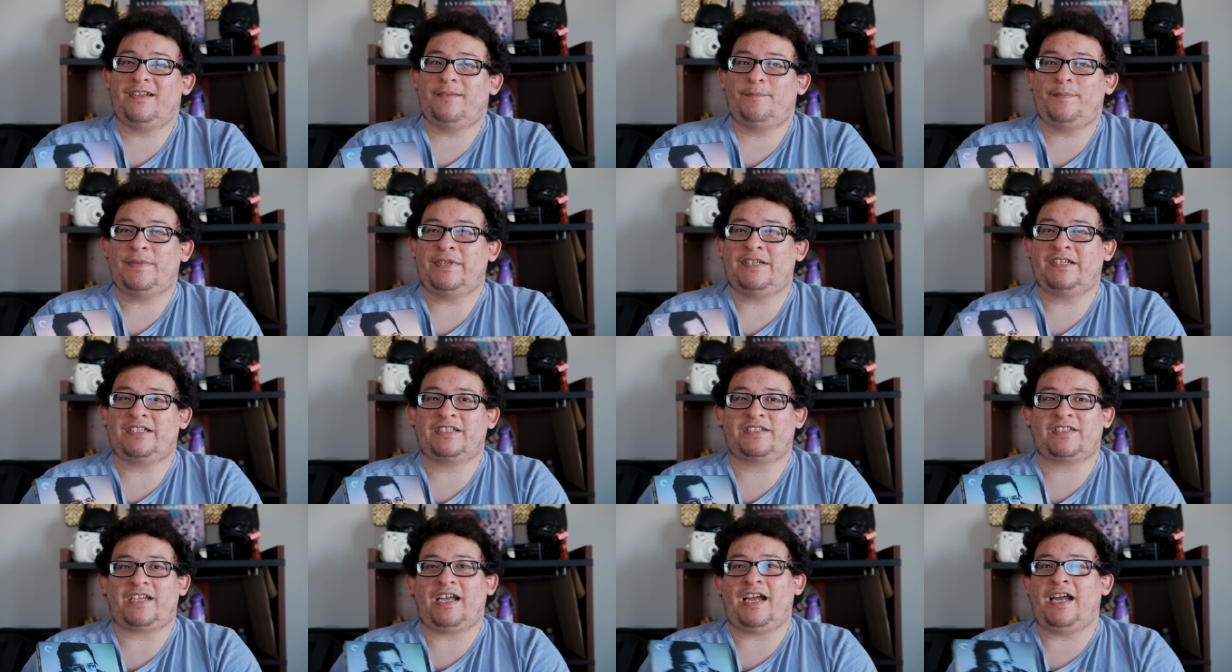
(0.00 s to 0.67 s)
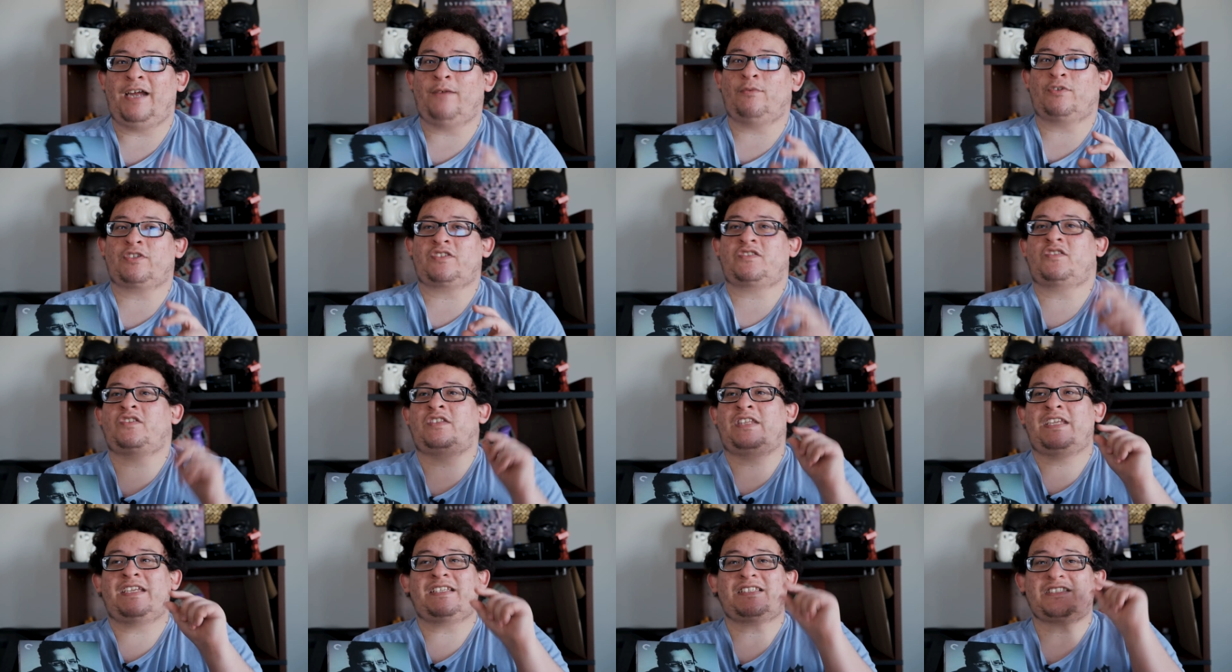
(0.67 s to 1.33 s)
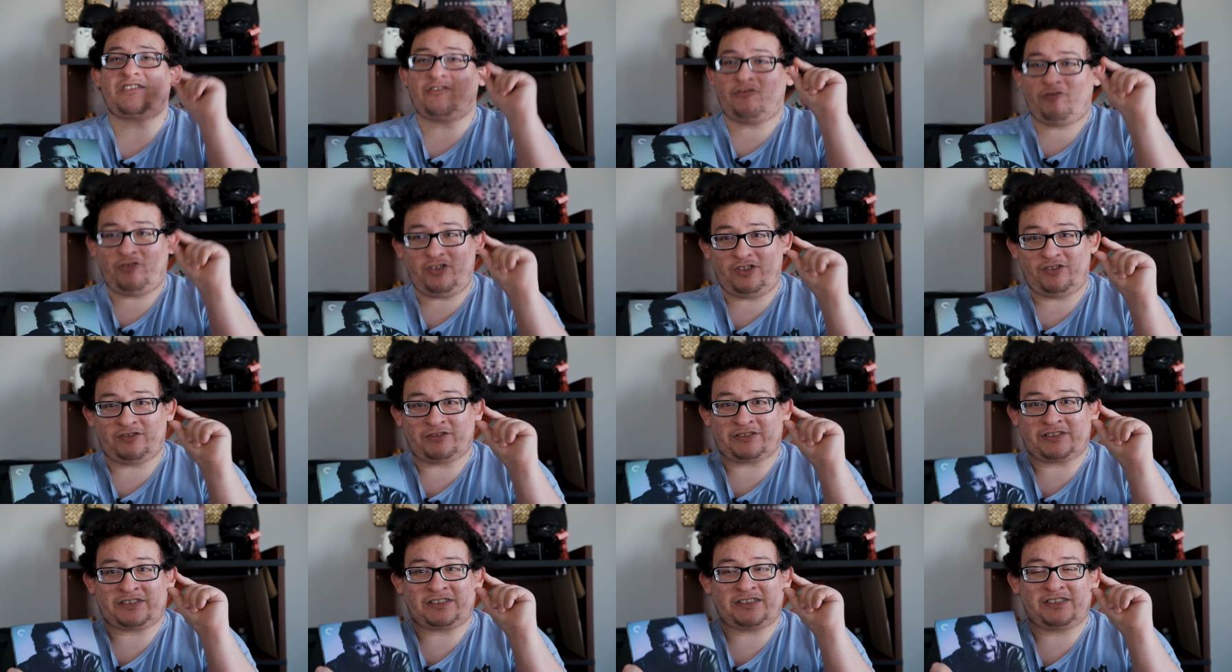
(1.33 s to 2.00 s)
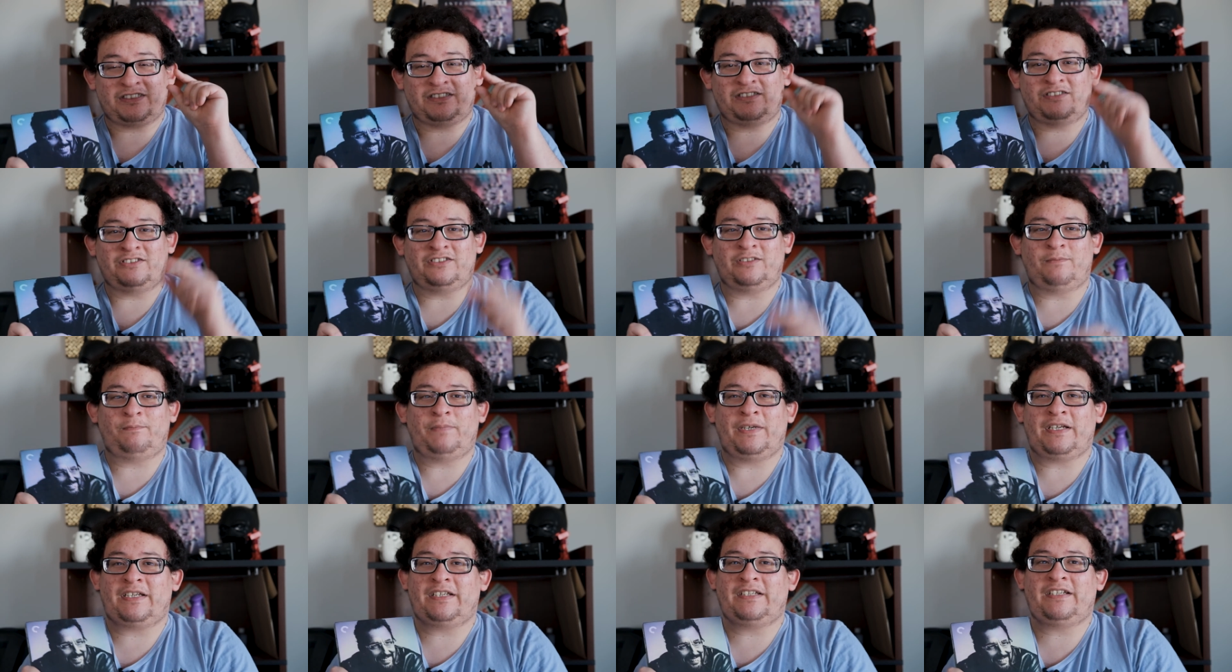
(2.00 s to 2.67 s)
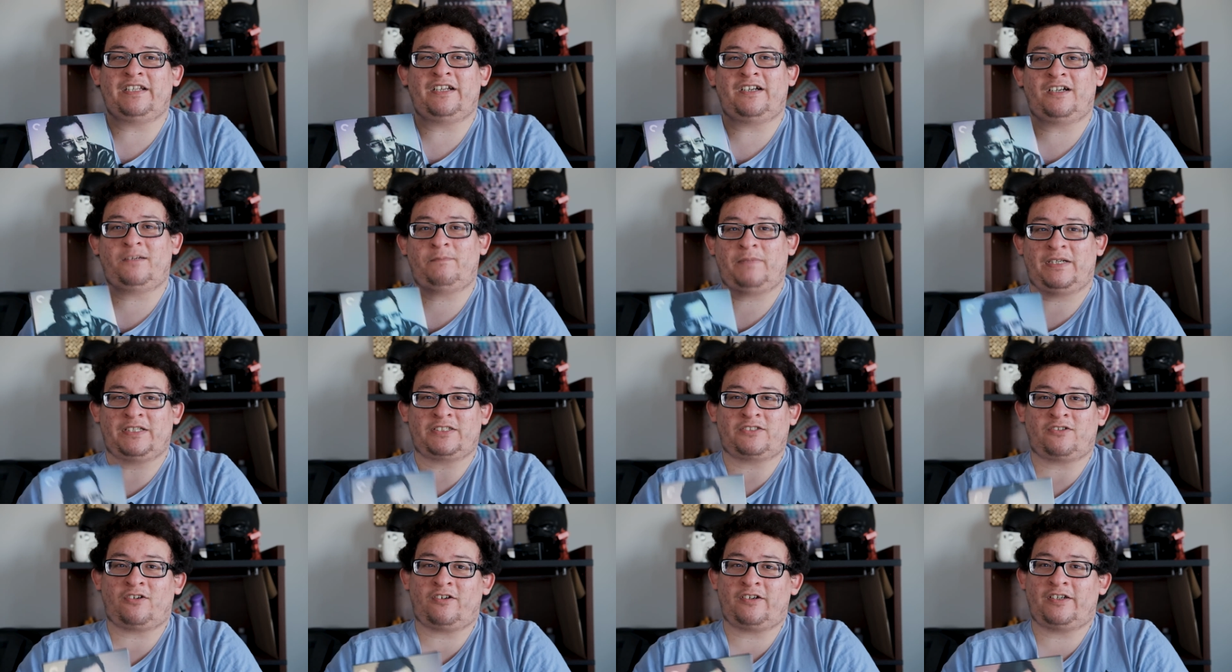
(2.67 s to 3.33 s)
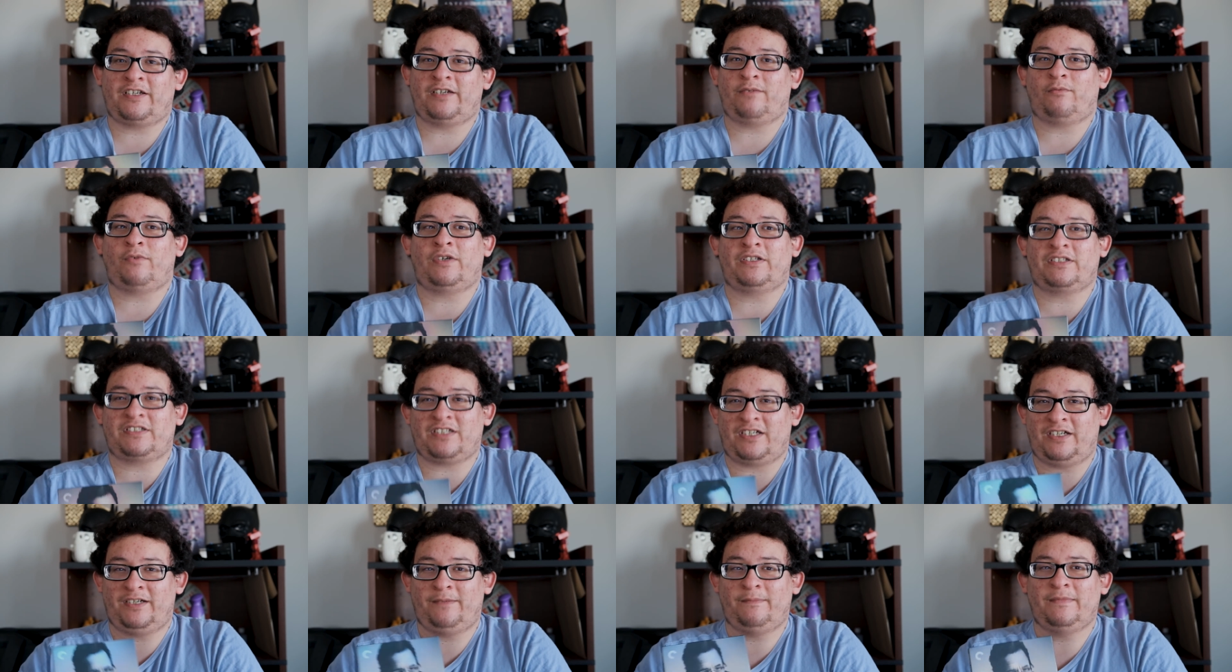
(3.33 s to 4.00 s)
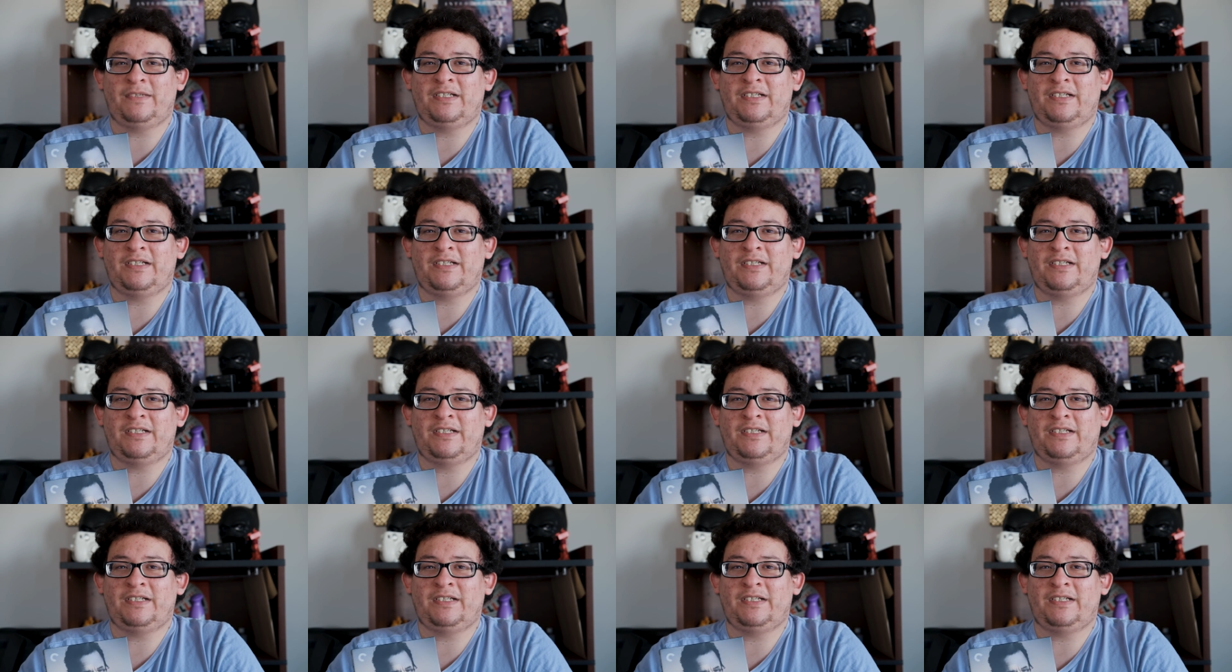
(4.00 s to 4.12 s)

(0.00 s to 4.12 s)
because I was this close to picking it up at Target one time,